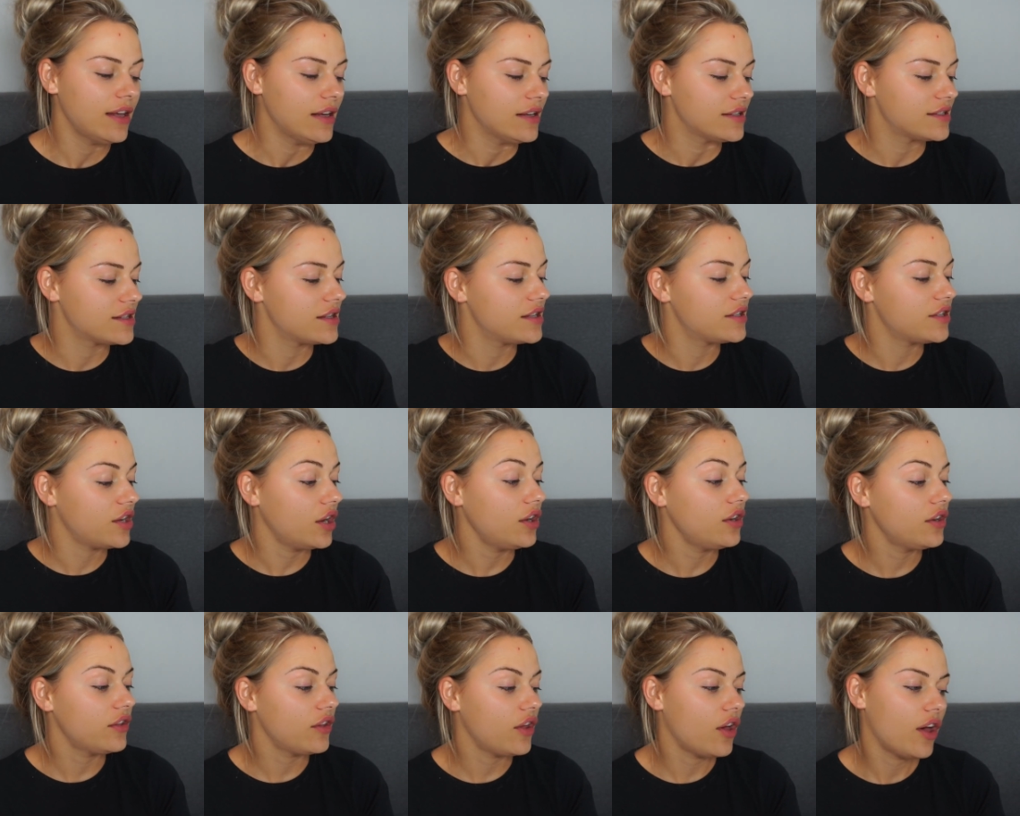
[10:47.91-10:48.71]
So the
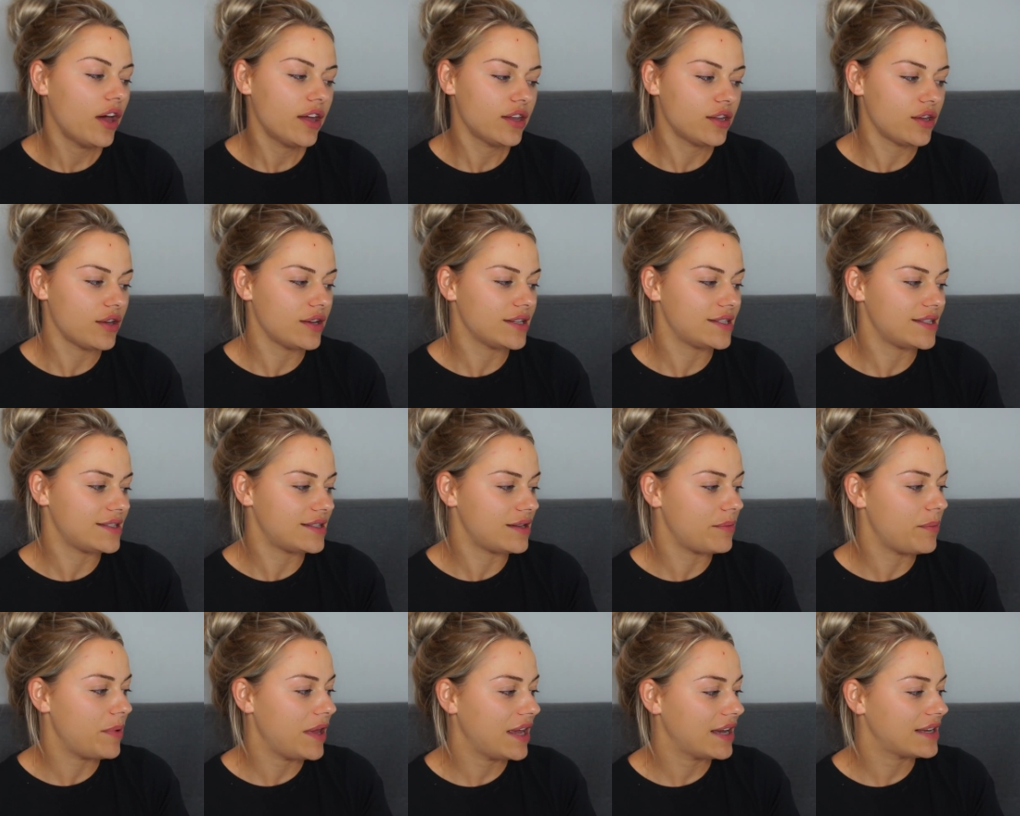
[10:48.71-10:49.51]
toner that I use is
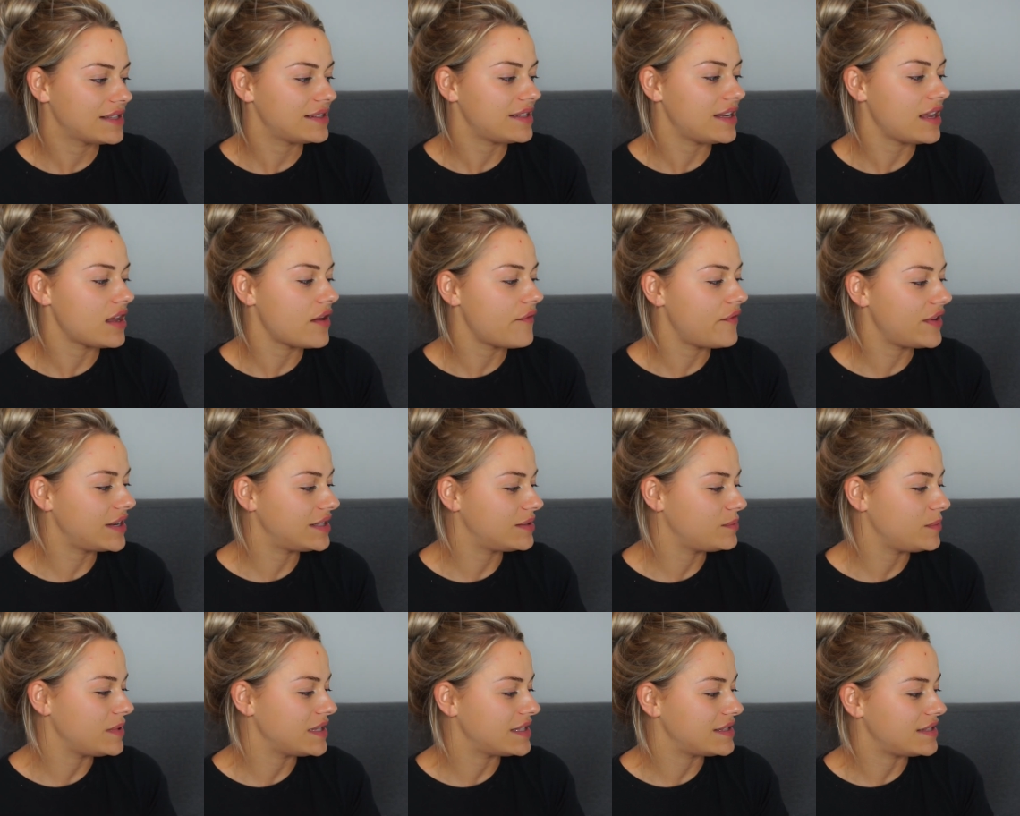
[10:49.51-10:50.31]
the PIXI
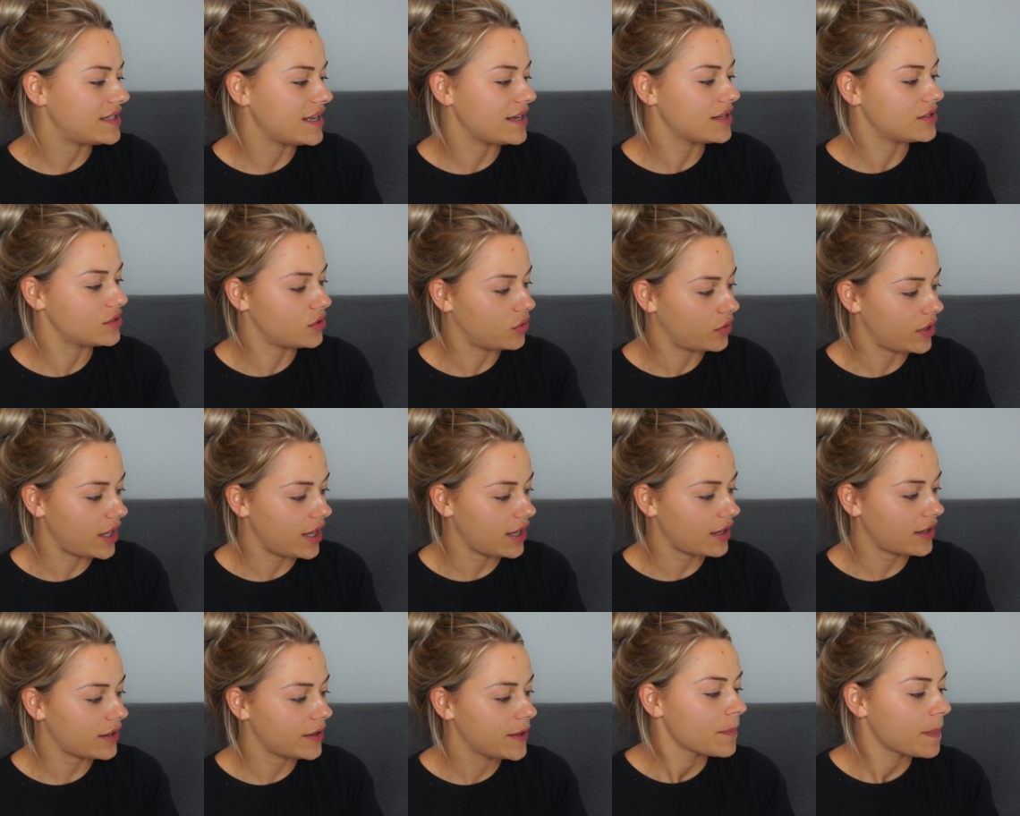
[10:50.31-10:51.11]
Vitamin C
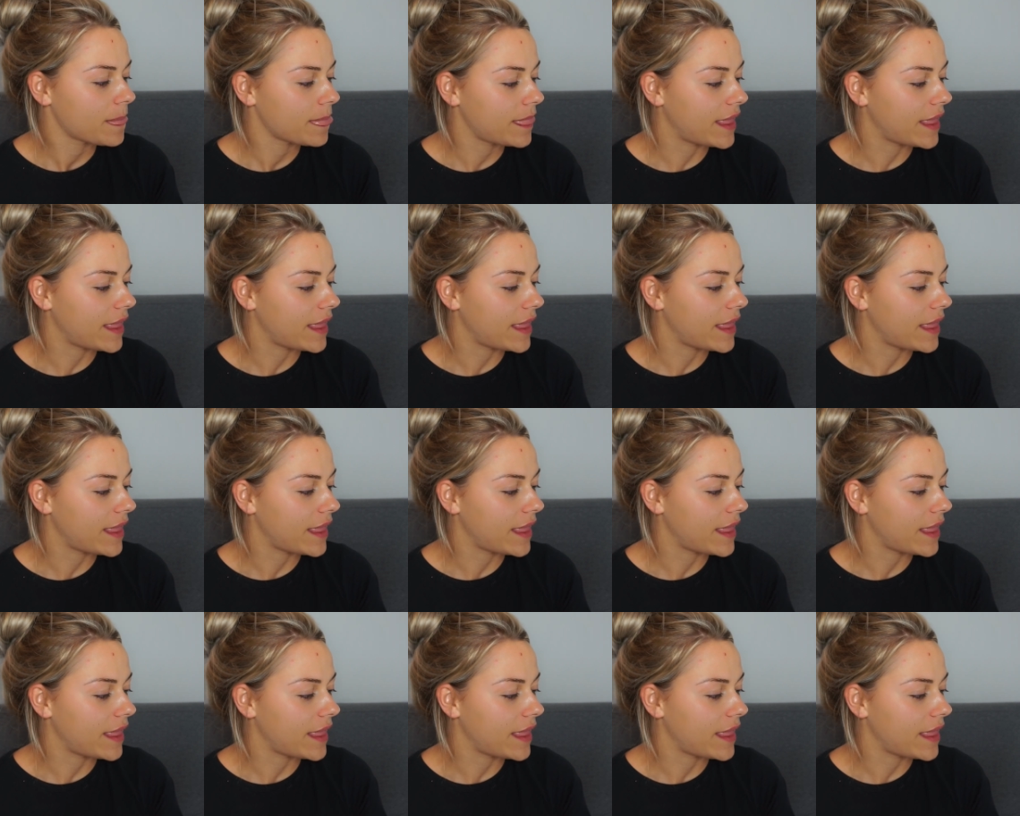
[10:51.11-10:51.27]
Tonic.